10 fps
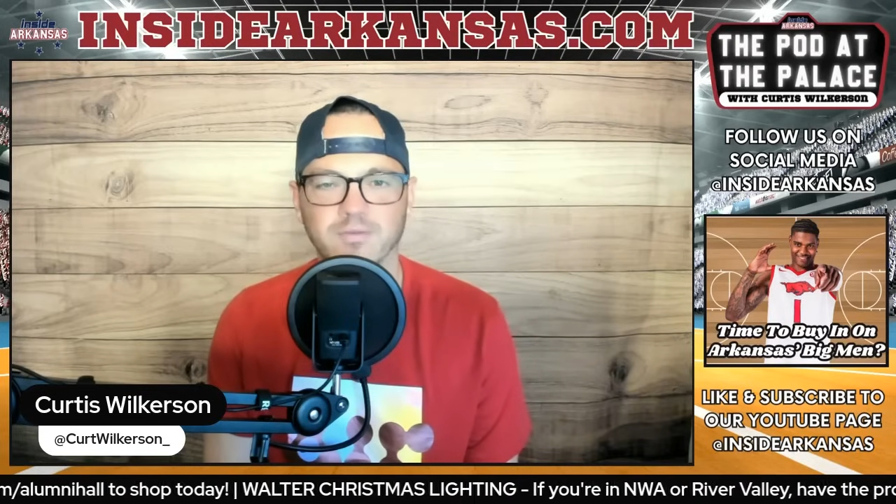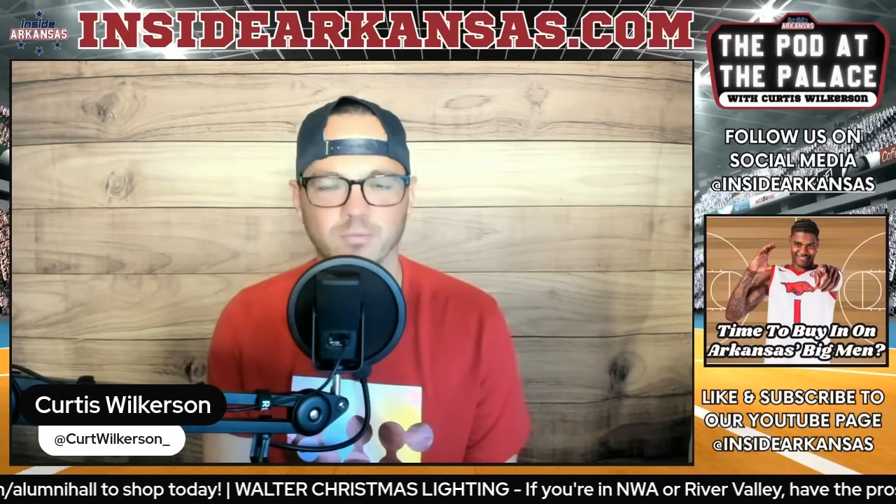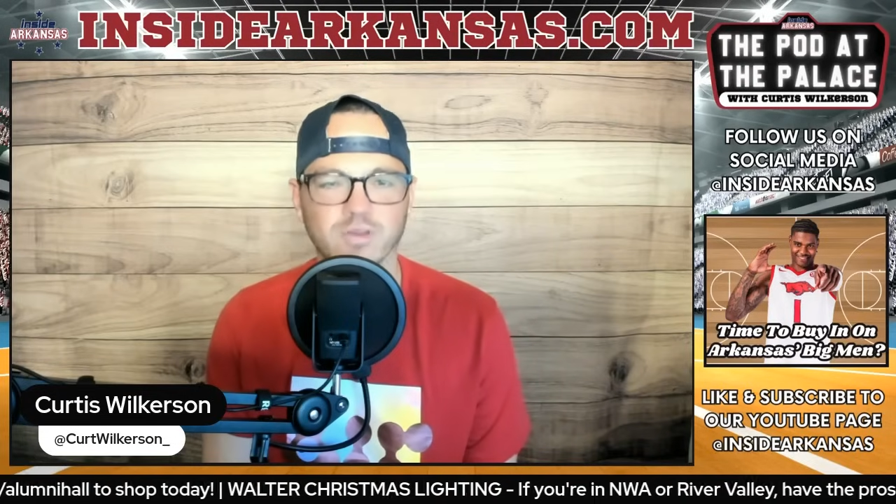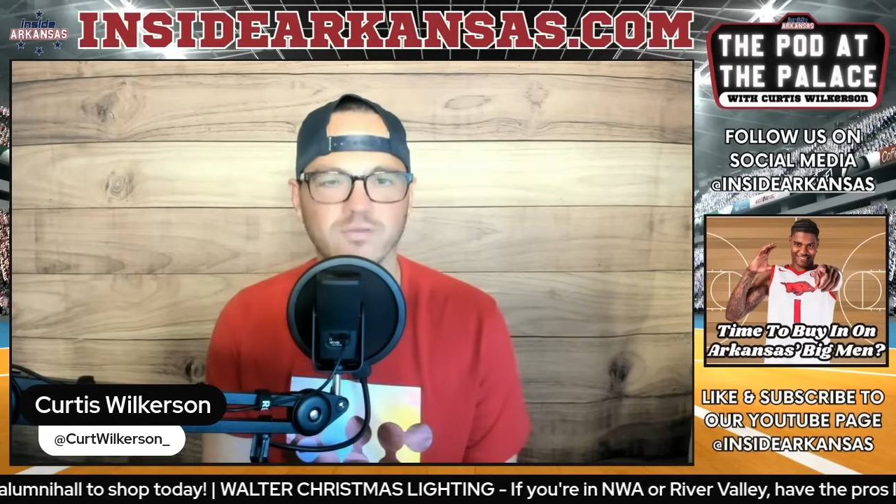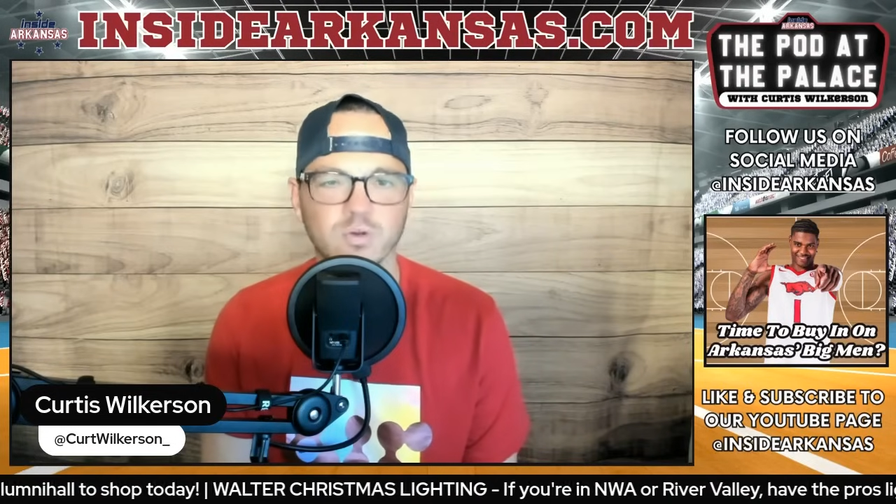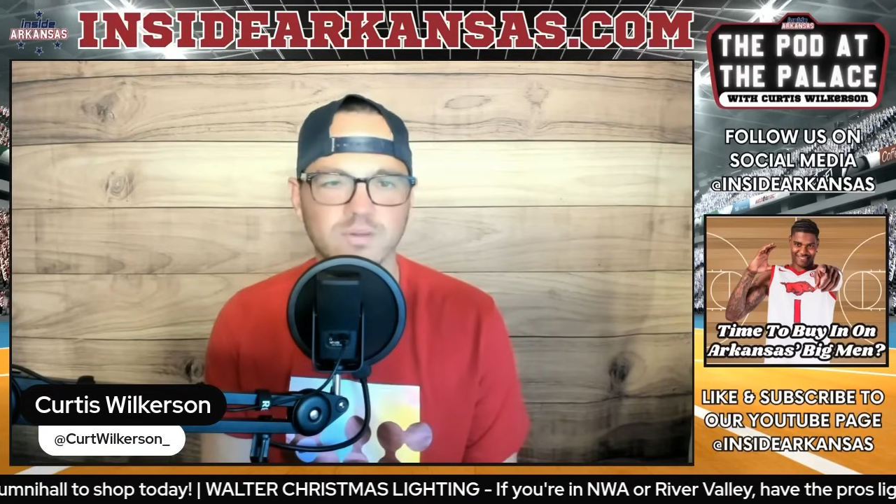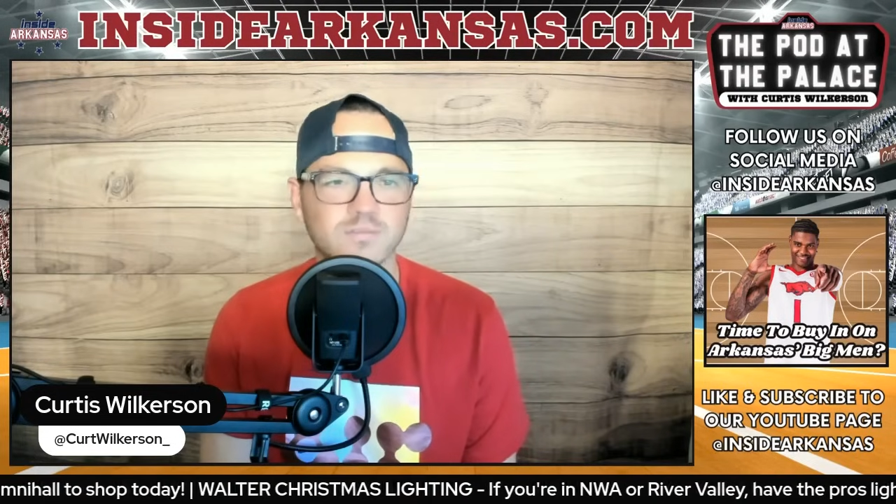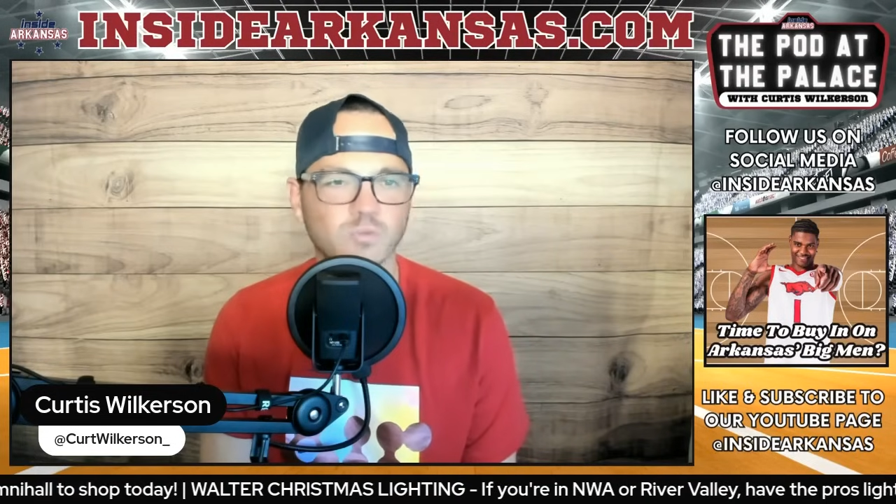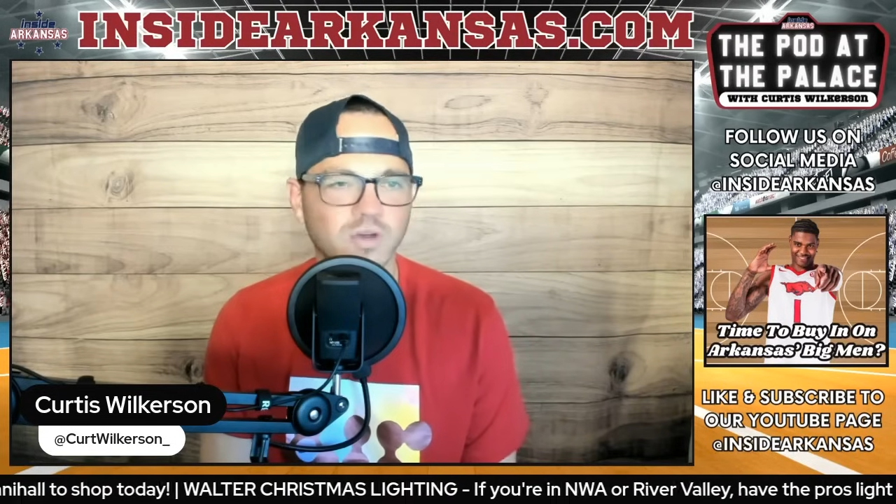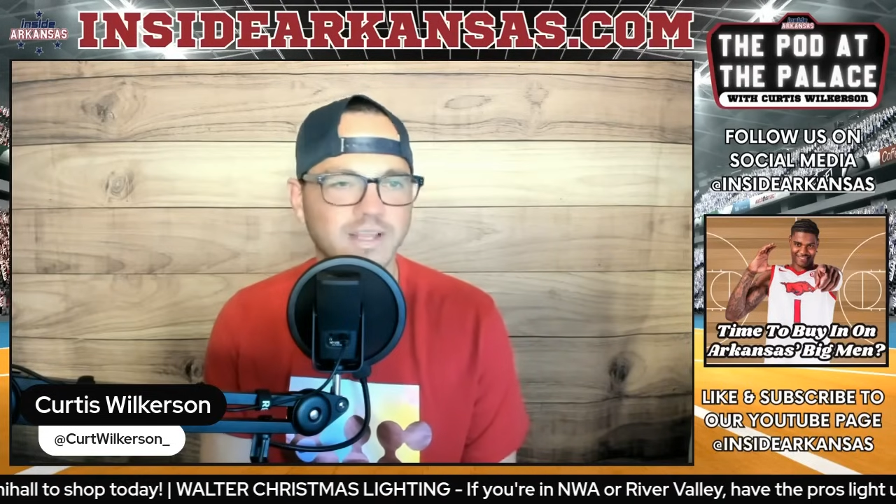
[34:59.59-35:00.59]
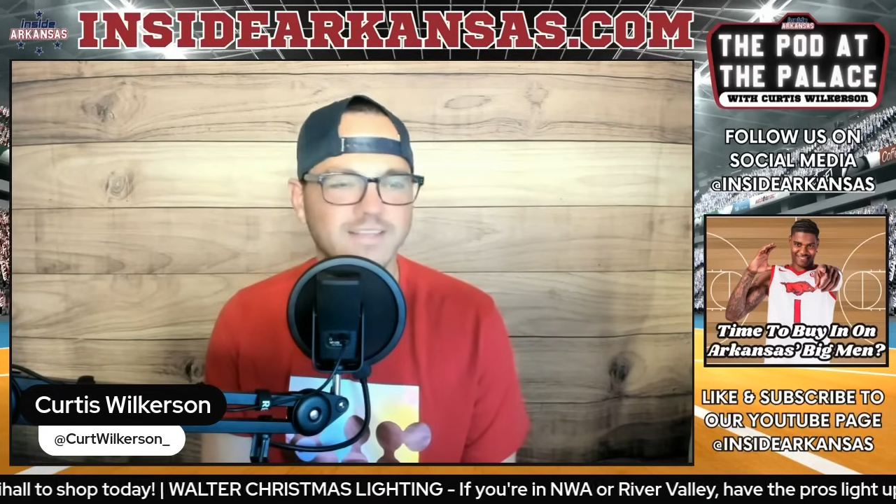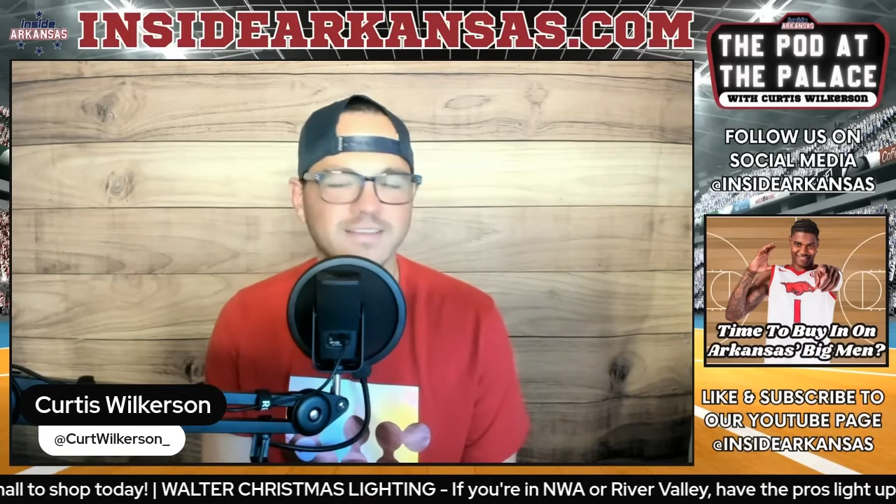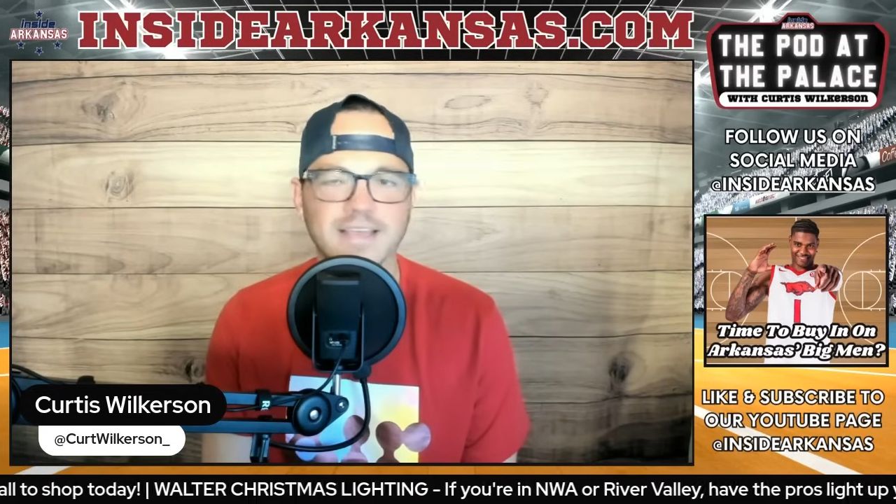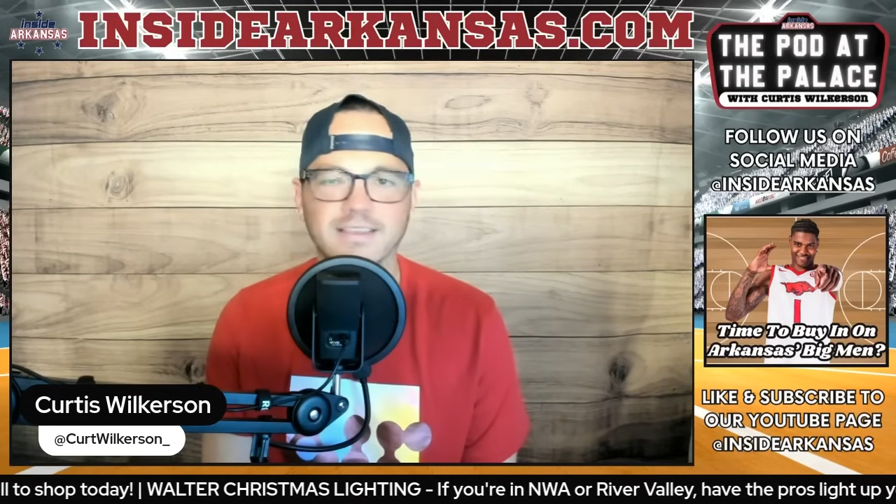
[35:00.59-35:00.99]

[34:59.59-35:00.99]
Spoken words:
preview and some more insight